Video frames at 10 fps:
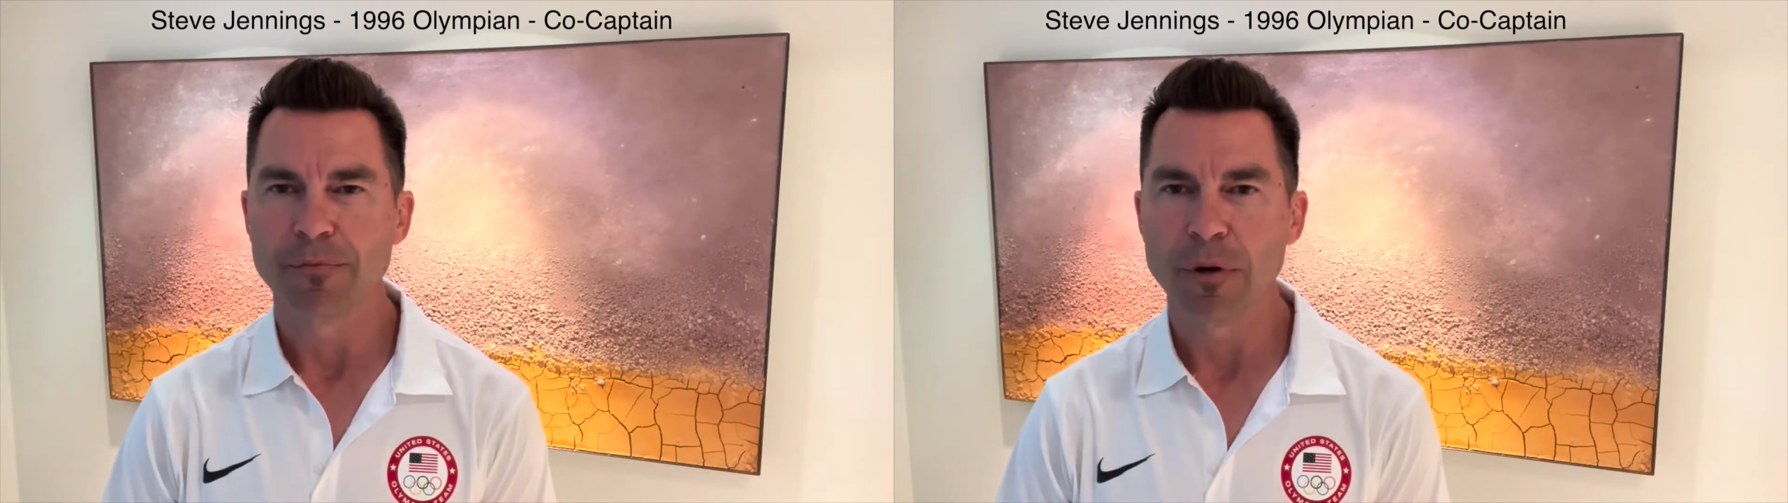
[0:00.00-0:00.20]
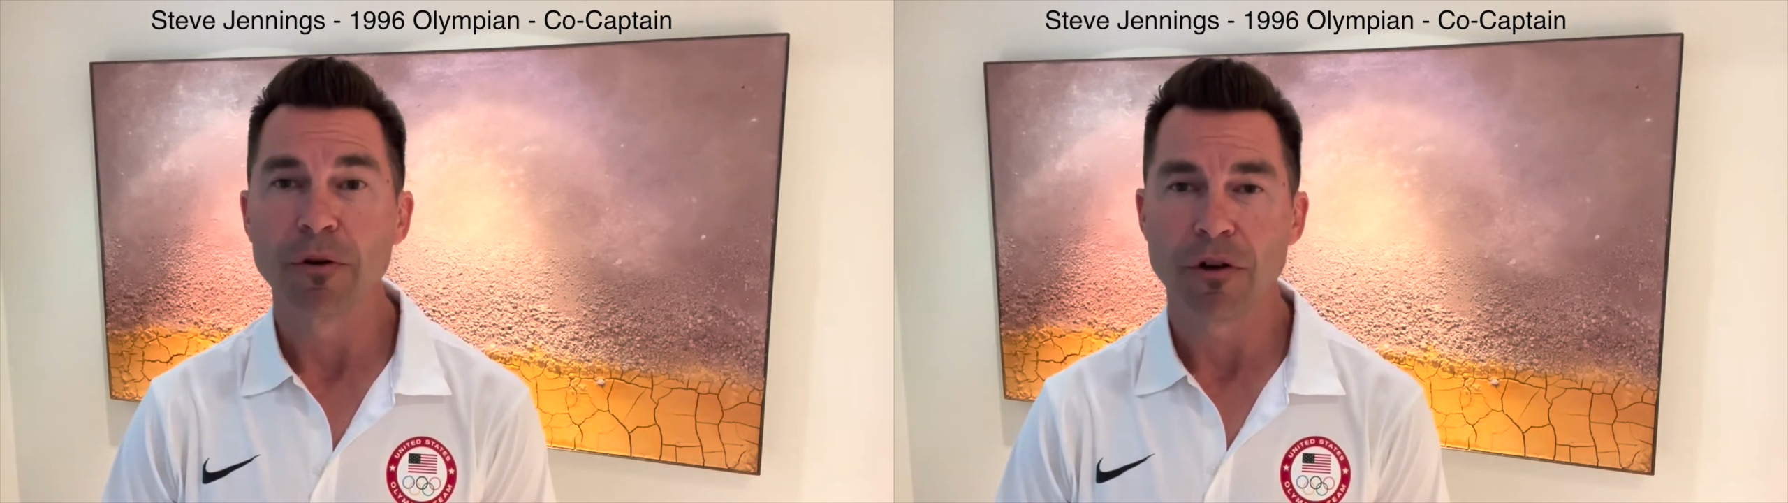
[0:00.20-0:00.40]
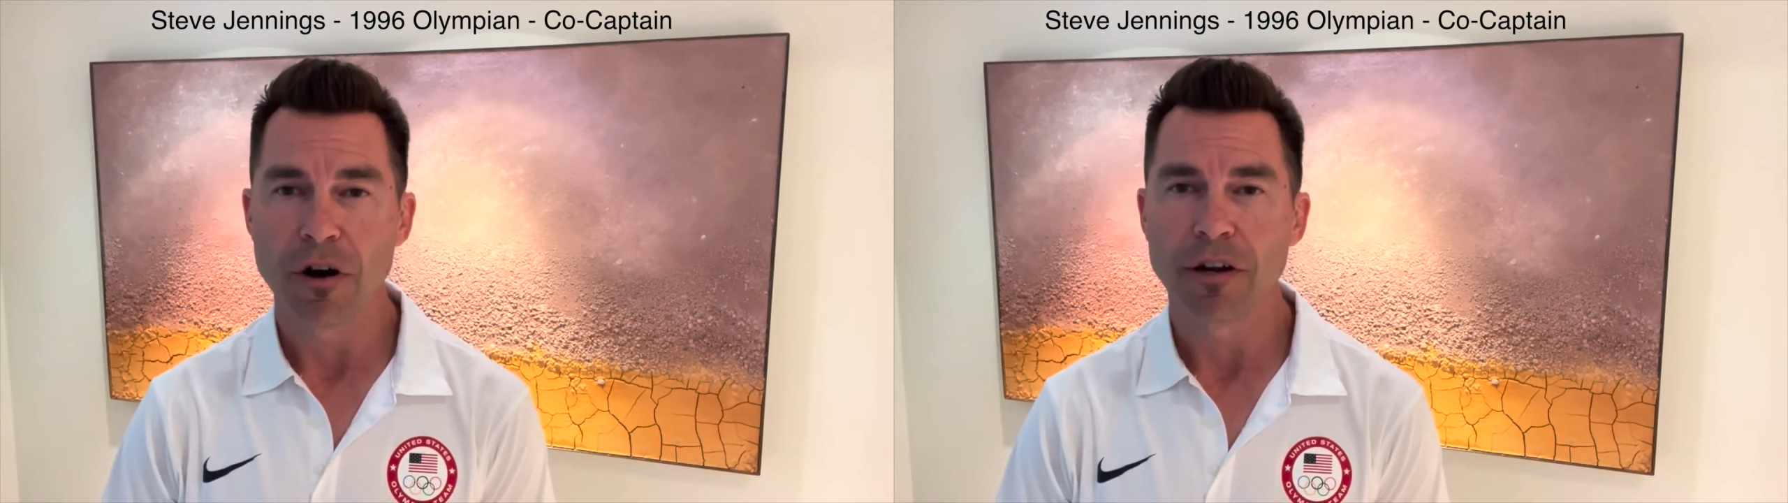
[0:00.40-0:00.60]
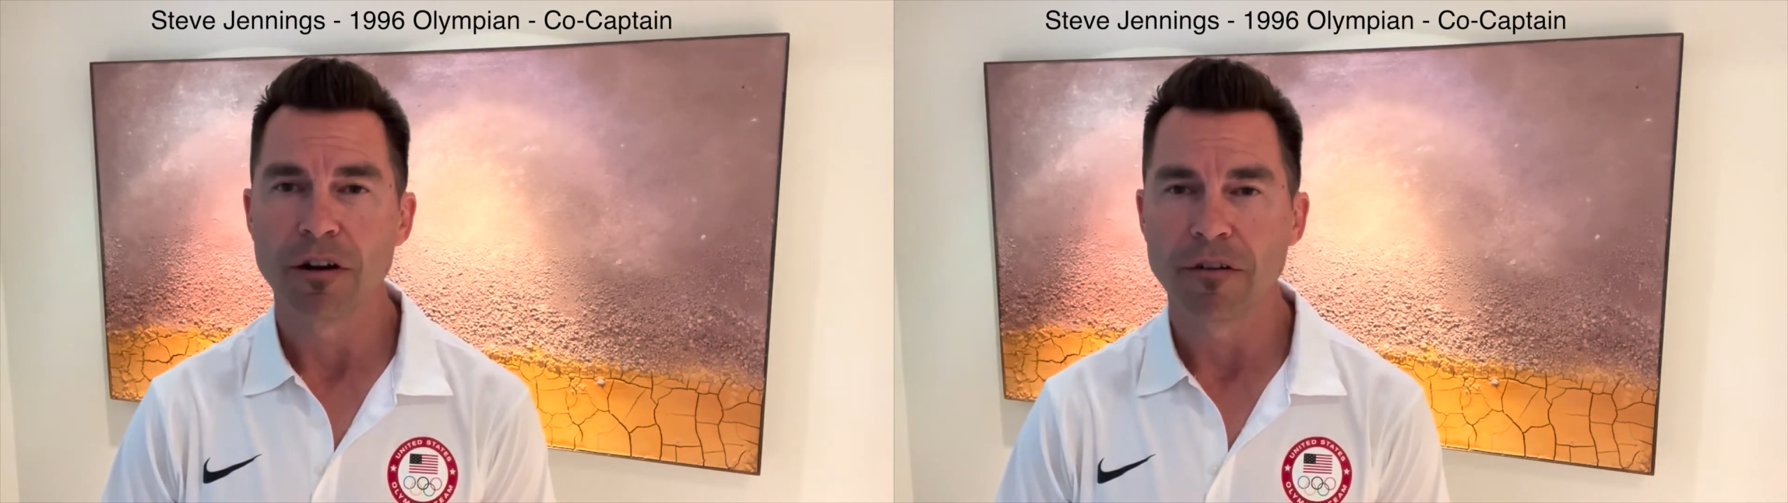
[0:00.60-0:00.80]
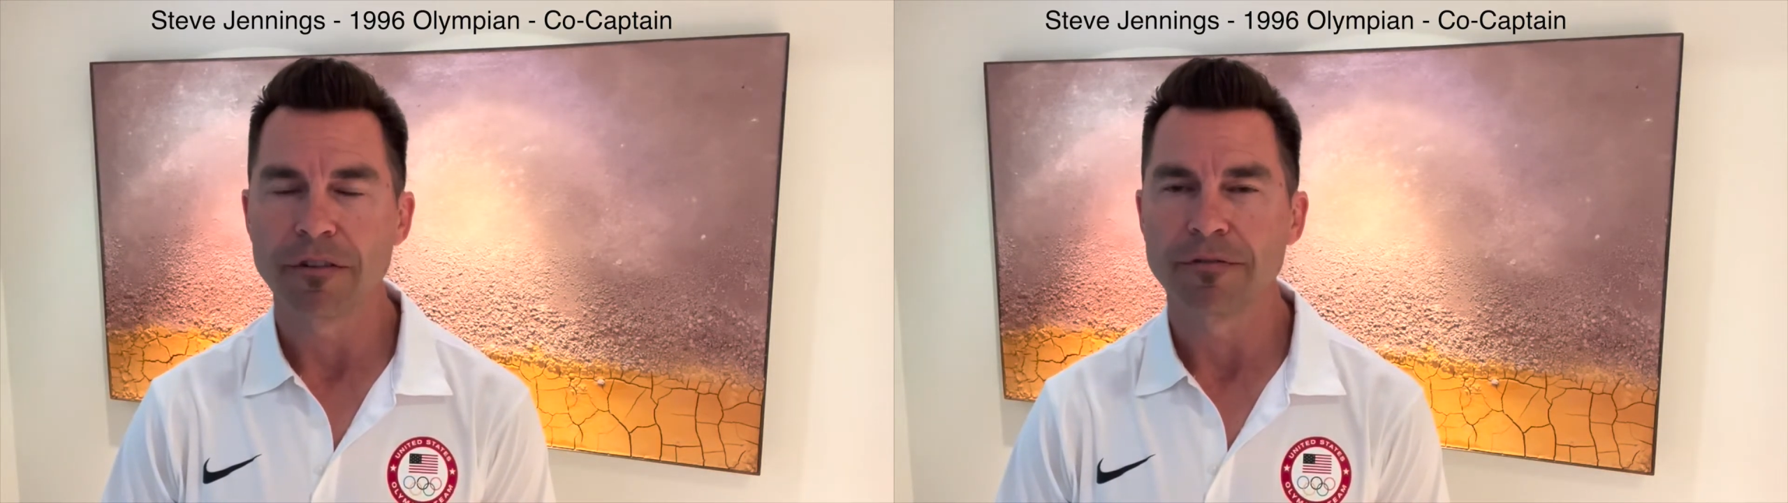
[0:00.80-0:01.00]
both on and
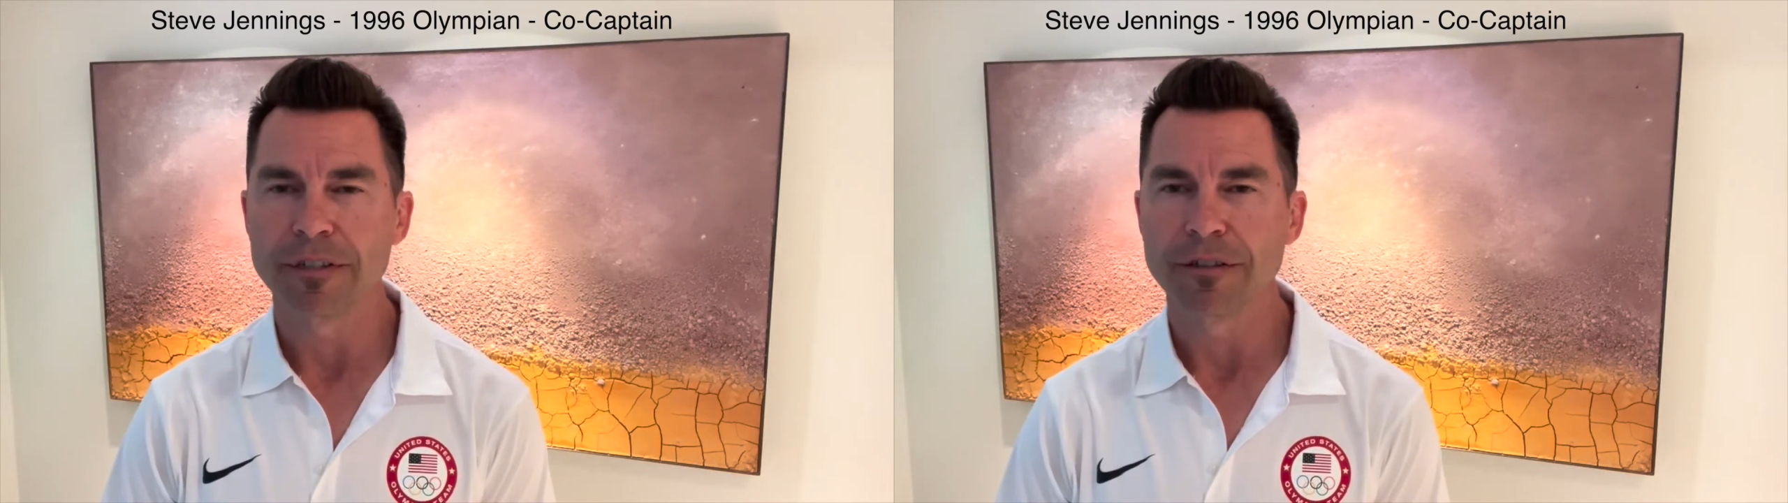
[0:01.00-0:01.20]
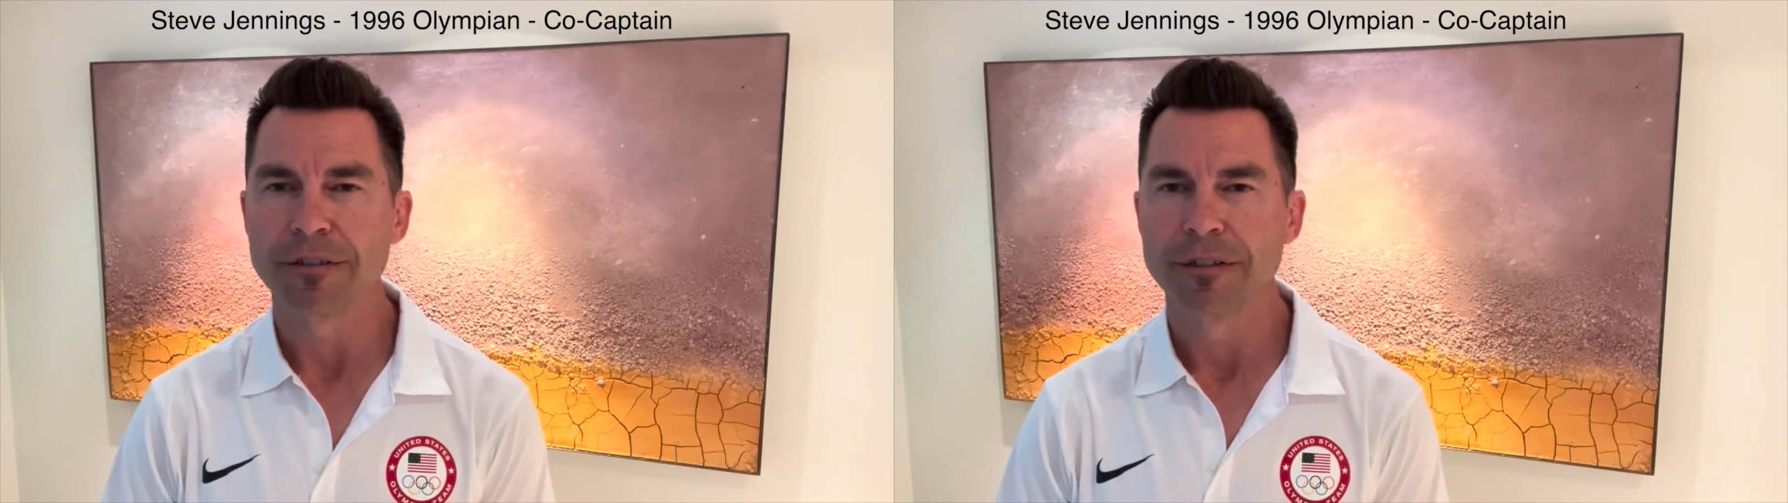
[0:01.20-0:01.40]
off the field.